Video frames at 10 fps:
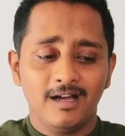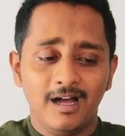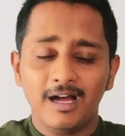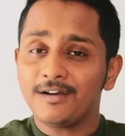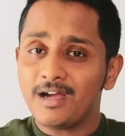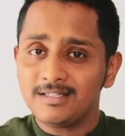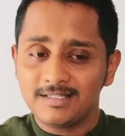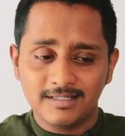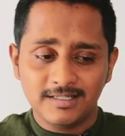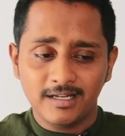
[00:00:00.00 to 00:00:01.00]
Harass
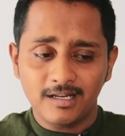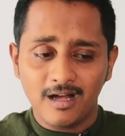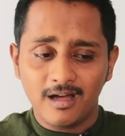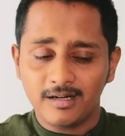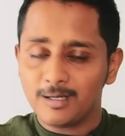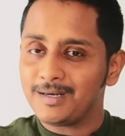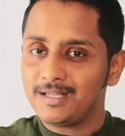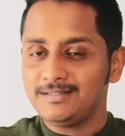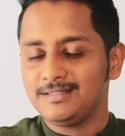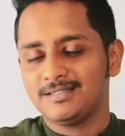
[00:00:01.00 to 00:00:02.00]
is single R, double
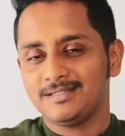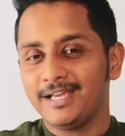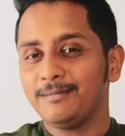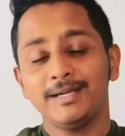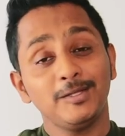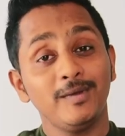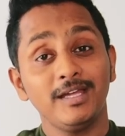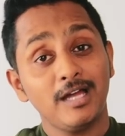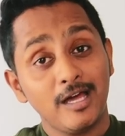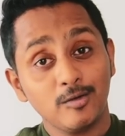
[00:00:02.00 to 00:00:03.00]
S, and by the way
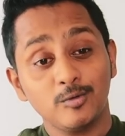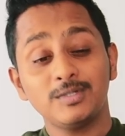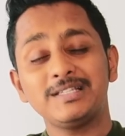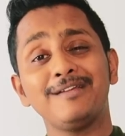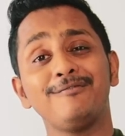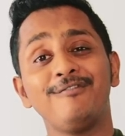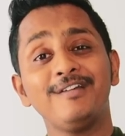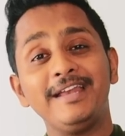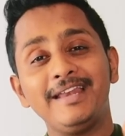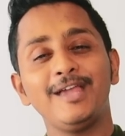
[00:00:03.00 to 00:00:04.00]
in our course
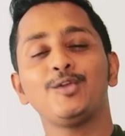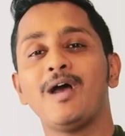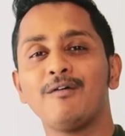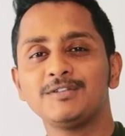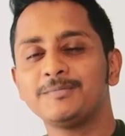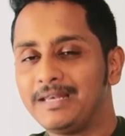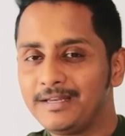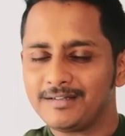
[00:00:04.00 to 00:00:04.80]
every day you have a spelling